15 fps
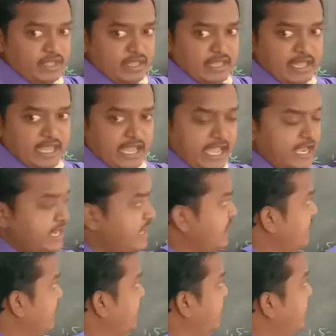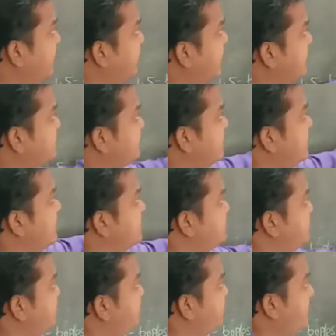and it gets energy
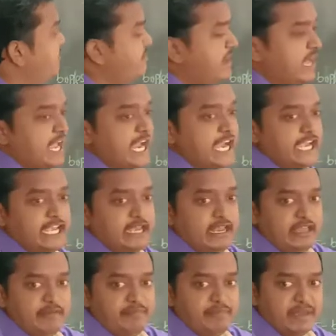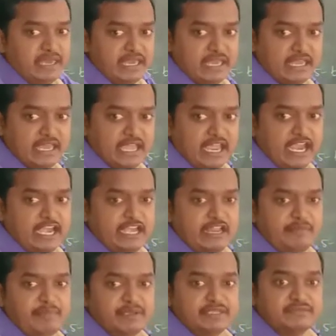from ATP.
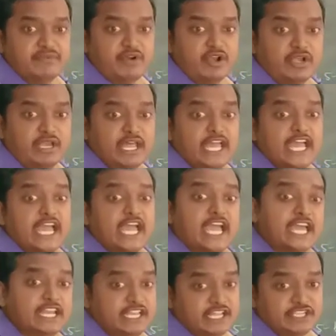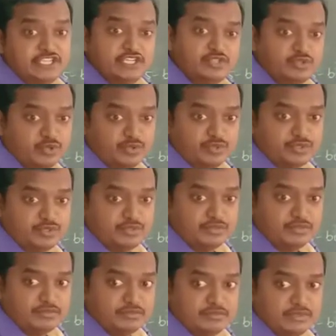ATP is what? Energy source
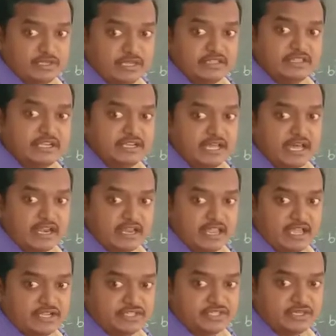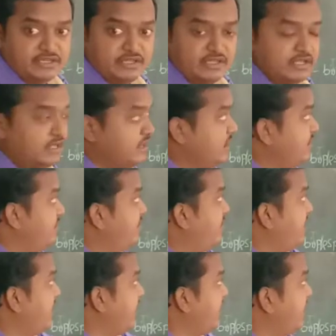in the dark age. By
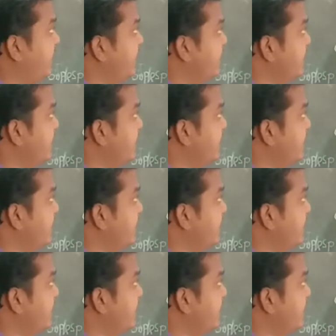getting